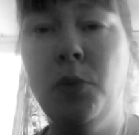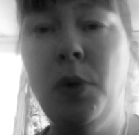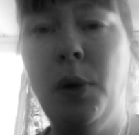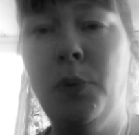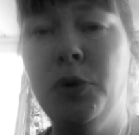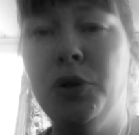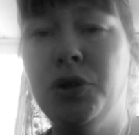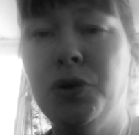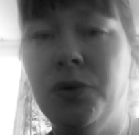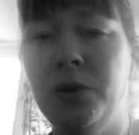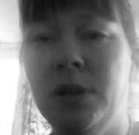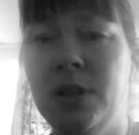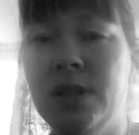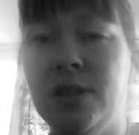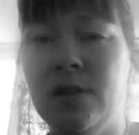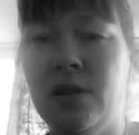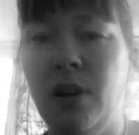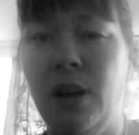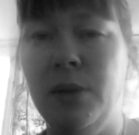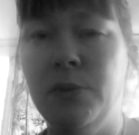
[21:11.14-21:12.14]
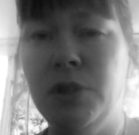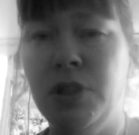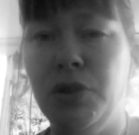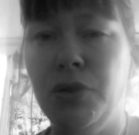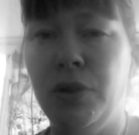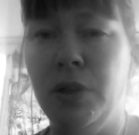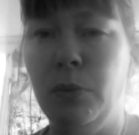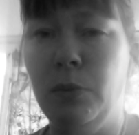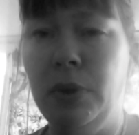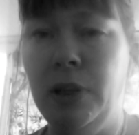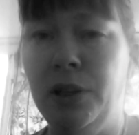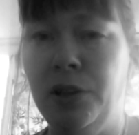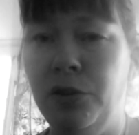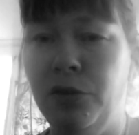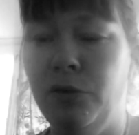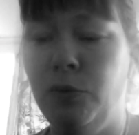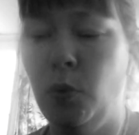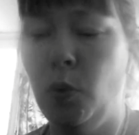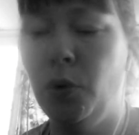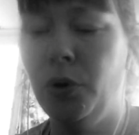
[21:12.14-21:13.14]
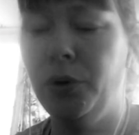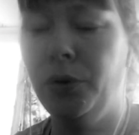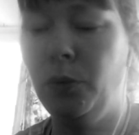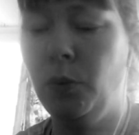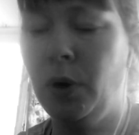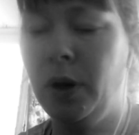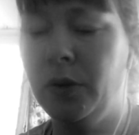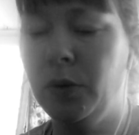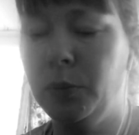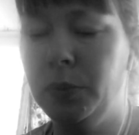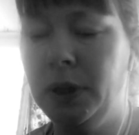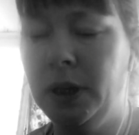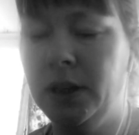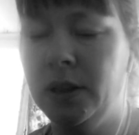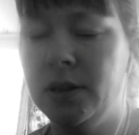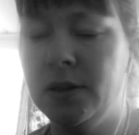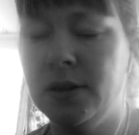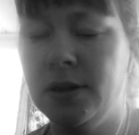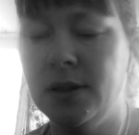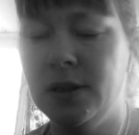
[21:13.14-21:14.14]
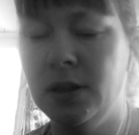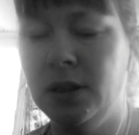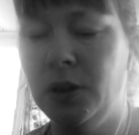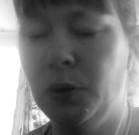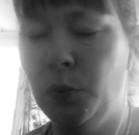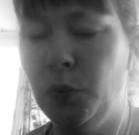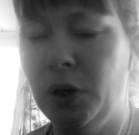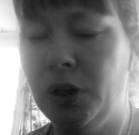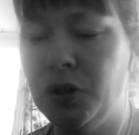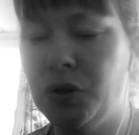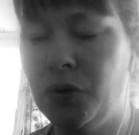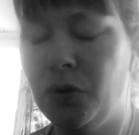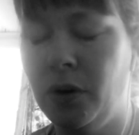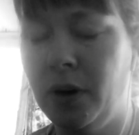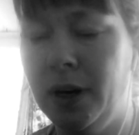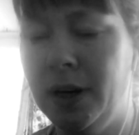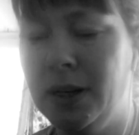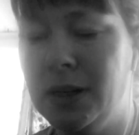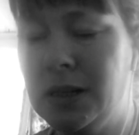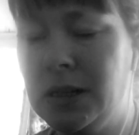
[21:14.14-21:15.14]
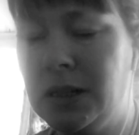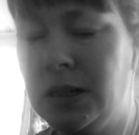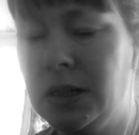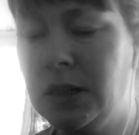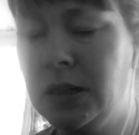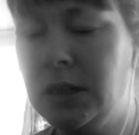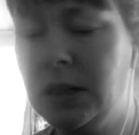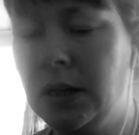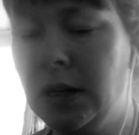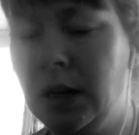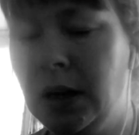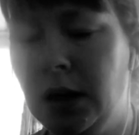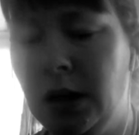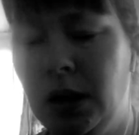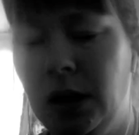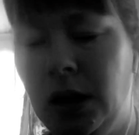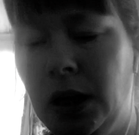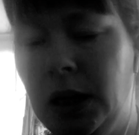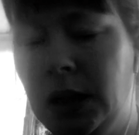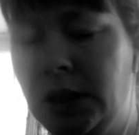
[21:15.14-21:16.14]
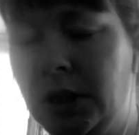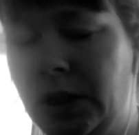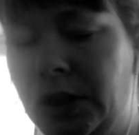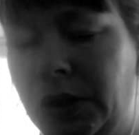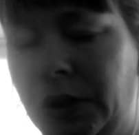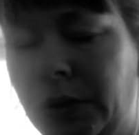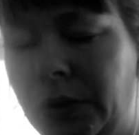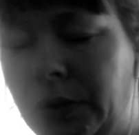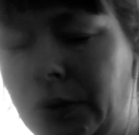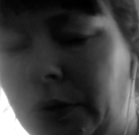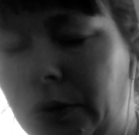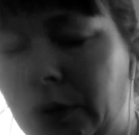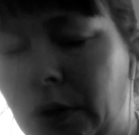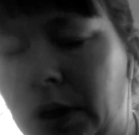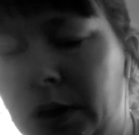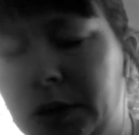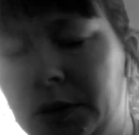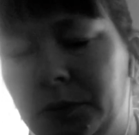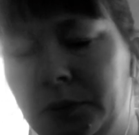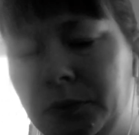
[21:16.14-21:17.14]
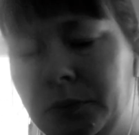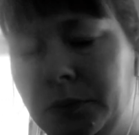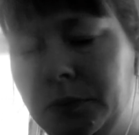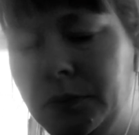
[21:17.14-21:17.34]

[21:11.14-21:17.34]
Just remember during this time to drink plenty of water while the planet's still in retrograde, and to